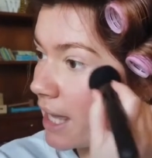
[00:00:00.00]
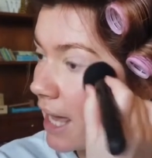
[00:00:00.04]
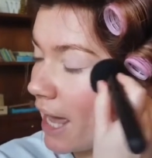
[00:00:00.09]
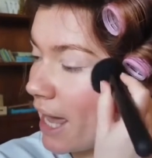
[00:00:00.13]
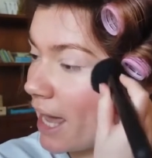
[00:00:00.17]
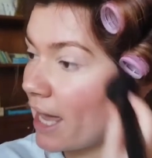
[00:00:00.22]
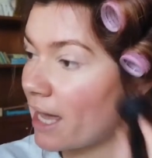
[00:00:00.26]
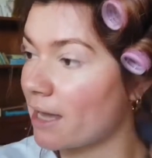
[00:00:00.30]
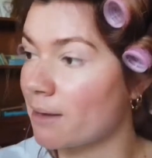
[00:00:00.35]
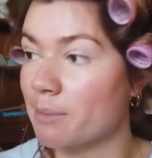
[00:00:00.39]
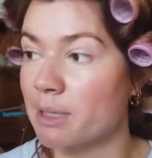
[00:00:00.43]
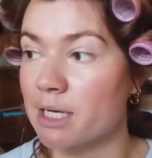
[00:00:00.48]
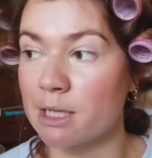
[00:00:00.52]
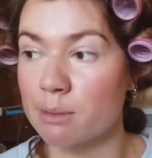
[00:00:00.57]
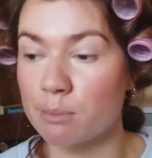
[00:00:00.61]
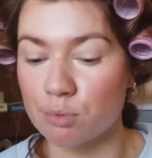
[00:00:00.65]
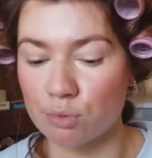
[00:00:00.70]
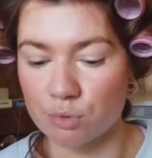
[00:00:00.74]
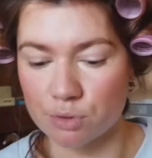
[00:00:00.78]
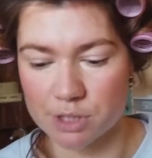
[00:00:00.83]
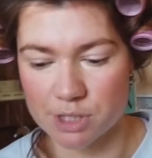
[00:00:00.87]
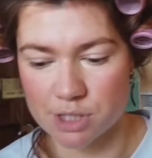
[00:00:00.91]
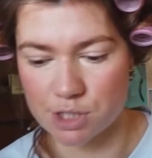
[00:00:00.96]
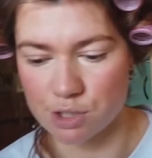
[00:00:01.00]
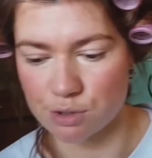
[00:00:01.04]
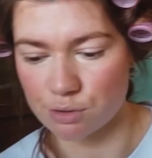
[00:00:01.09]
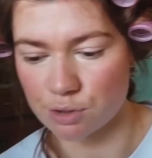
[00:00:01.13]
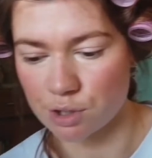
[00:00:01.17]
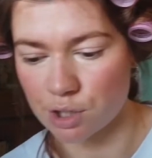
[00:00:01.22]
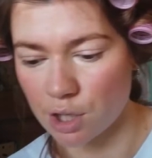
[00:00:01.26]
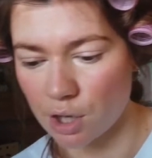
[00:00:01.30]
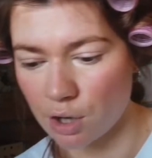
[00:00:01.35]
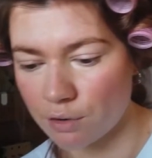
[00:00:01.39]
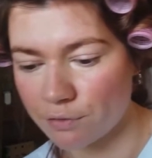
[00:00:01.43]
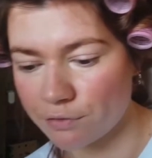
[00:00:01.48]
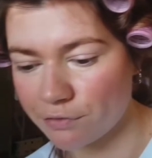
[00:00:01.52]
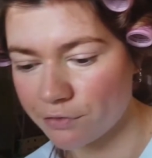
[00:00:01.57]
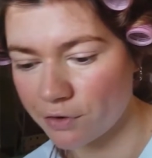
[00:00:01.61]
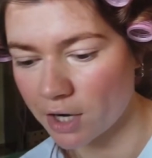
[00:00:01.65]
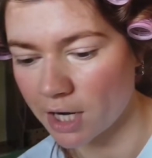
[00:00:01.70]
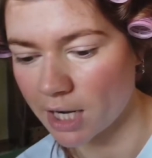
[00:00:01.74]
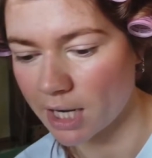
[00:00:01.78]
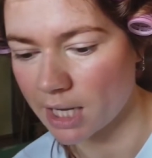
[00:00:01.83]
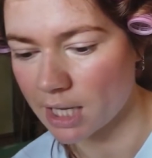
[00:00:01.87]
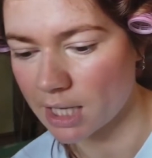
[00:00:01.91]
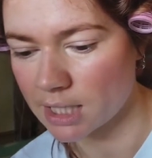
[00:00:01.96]
came and he brought his new
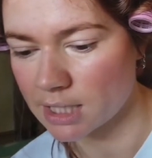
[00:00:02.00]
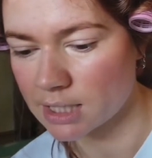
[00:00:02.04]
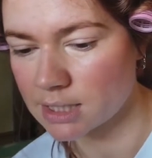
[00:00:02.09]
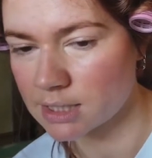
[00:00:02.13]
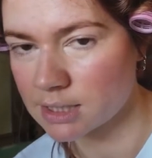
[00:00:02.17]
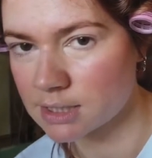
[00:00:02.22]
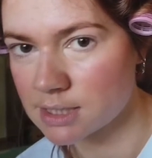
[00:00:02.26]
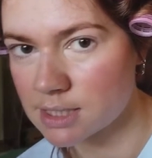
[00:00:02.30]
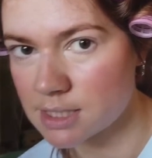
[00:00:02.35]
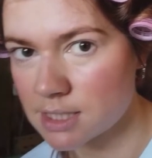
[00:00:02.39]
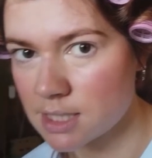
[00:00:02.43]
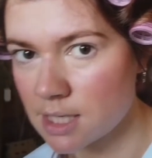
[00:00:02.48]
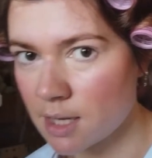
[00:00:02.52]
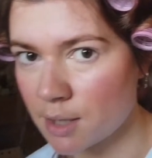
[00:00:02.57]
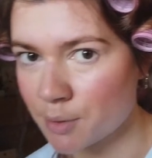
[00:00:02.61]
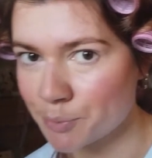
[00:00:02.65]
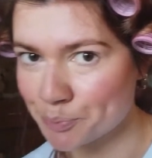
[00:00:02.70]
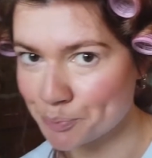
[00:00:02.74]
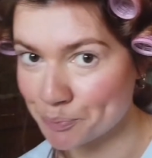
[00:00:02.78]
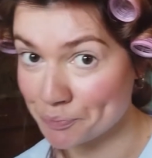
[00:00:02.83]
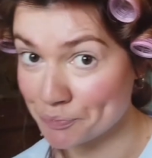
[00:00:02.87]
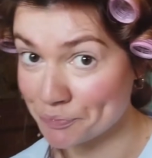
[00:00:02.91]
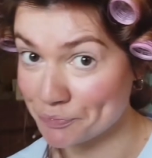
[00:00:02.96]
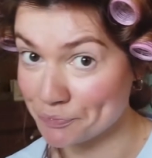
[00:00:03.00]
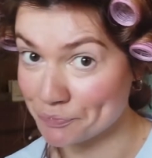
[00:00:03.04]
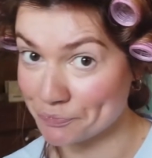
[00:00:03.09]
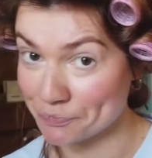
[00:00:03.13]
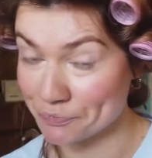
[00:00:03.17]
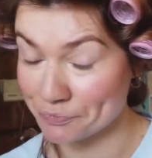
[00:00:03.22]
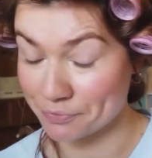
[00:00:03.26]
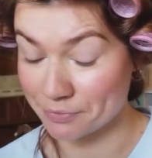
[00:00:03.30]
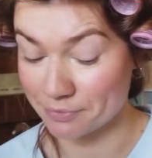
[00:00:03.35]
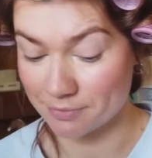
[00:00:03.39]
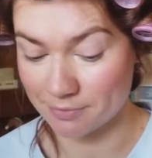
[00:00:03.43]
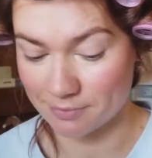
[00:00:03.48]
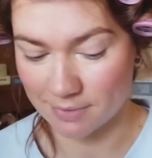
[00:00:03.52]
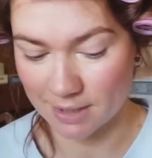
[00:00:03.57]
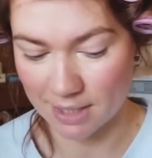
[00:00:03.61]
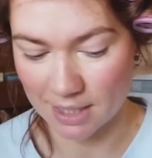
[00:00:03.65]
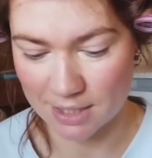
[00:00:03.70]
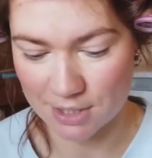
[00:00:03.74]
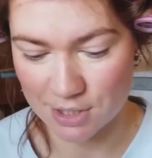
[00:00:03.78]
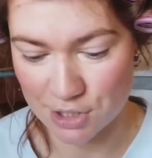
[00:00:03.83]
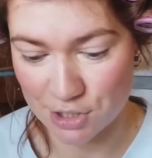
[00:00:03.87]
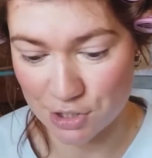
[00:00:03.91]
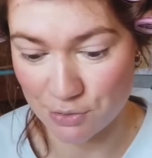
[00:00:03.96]
girlfriend
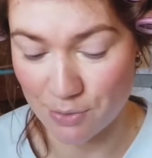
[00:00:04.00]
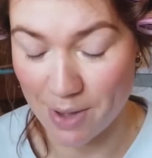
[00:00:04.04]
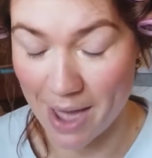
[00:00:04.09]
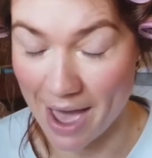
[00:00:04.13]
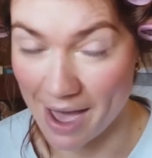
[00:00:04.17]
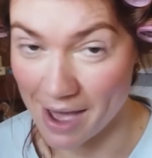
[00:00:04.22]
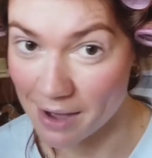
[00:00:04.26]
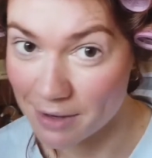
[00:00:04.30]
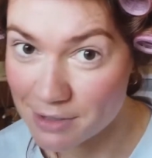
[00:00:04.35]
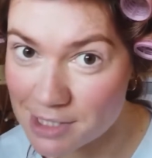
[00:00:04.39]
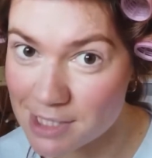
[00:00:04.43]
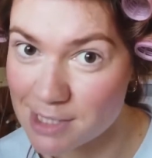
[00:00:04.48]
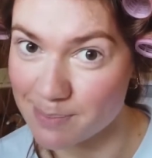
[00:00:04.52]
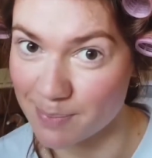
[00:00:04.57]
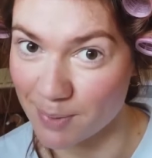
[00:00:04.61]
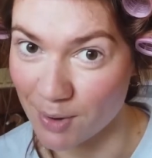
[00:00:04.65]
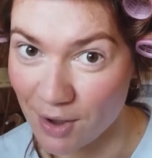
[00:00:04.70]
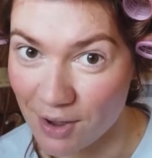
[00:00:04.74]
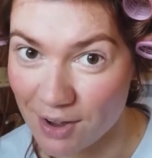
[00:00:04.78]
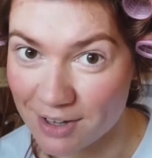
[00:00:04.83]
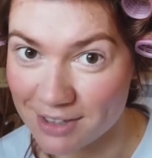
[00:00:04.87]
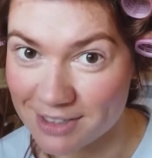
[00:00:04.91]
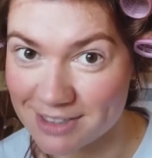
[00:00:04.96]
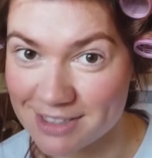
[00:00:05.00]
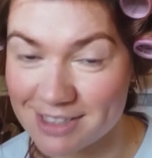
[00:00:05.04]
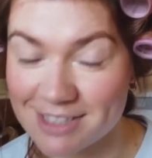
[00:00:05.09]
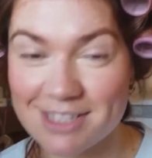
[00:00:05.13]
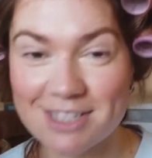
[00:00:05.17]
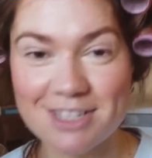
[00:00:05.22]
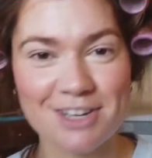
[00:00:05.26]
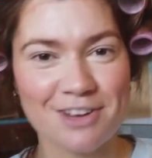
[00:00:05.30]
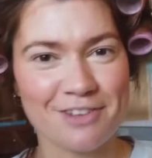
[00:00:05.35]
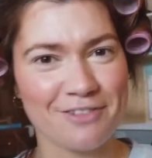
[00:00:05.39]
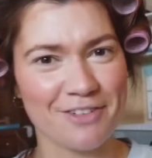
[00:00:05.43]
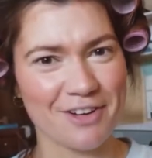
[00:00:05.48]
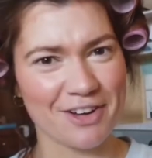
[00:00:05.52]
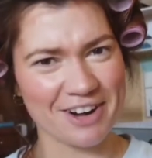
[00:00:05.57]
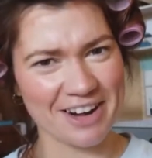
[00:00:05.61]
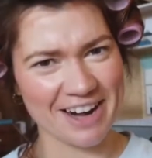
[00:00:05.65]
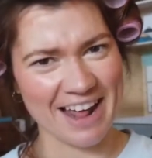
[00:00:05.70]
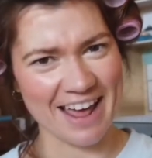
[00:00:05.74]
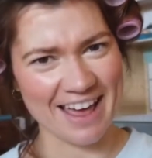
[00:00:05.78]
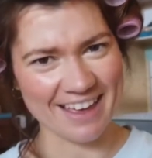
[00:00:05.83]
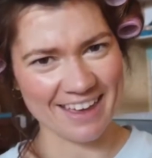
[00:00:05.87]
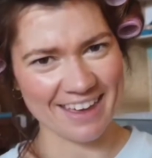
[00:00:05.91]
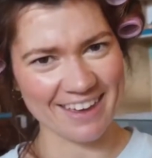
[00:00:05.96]
to our spot, to
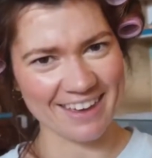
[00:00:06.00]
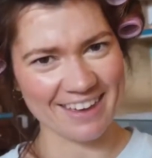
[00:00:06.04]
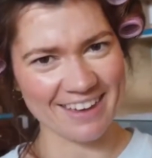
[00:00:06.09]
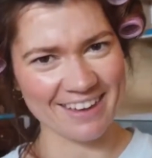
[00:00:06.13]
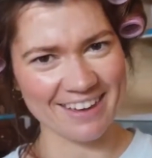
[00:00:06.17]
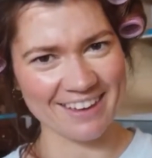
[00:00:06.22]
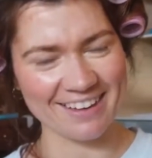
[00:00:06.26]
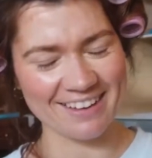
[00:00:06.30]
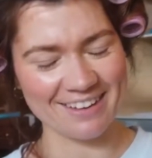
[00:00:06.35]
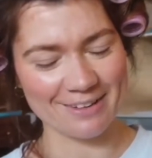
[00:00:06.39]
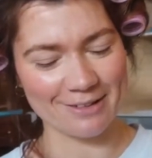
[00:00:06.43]
Whananaki.